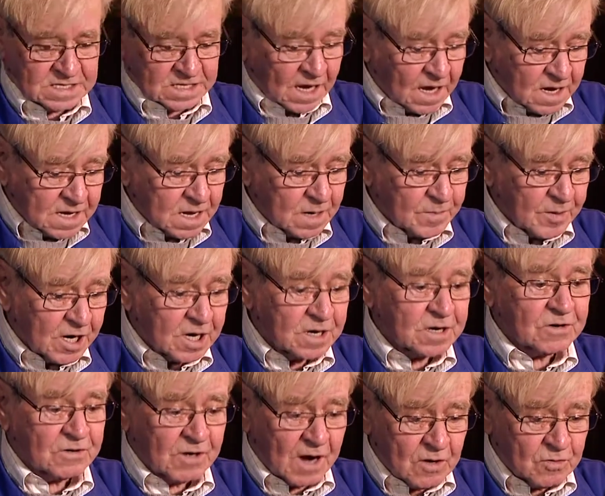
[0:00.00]
a Heidelberg
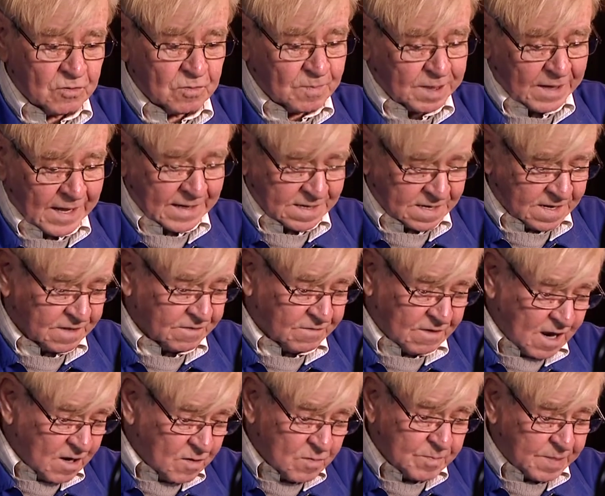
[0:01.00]
crown platen,
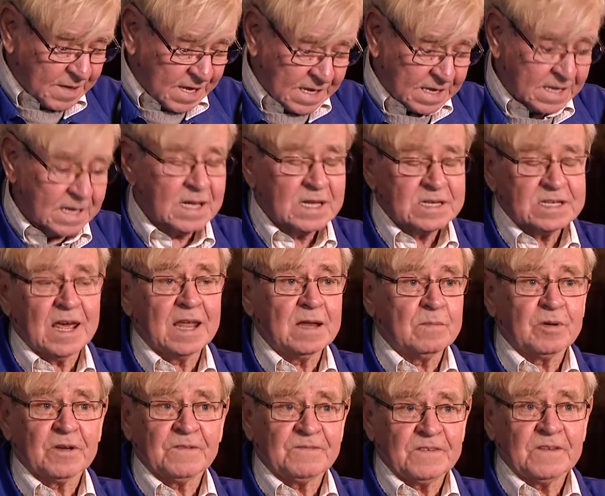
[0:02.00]
crown being 10
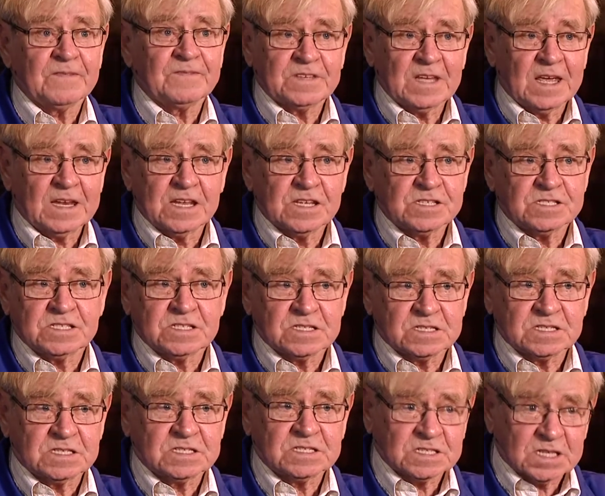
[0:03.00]
by 15
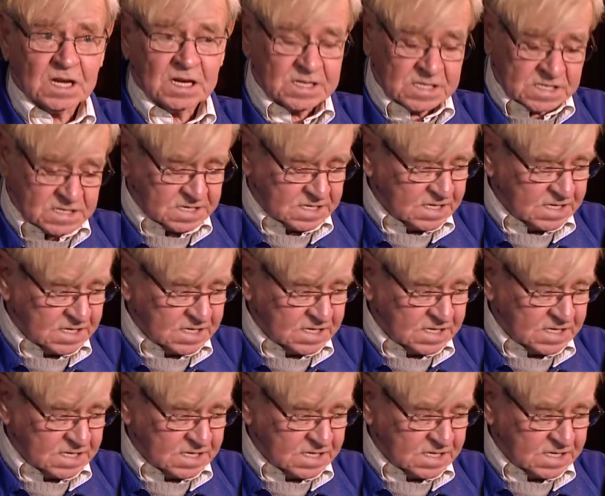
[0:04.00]
inches in size.